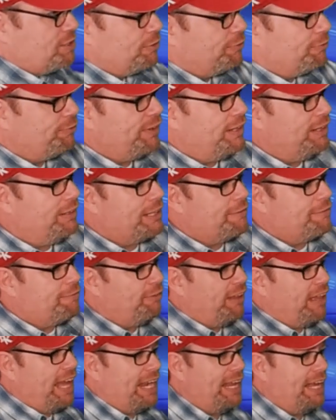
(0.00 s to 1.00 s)
they're fairly
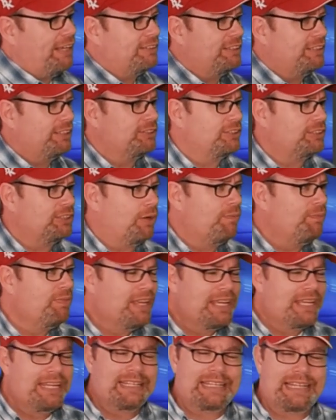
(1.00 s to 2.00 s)
flat out there, so
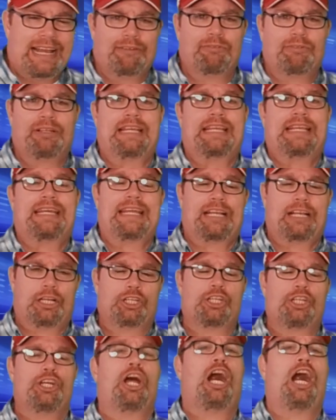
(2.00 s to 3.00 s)
not really getting a
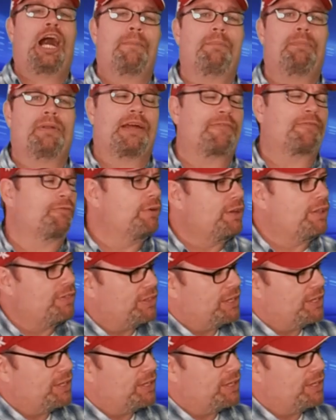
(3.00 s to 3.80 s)
good uplift with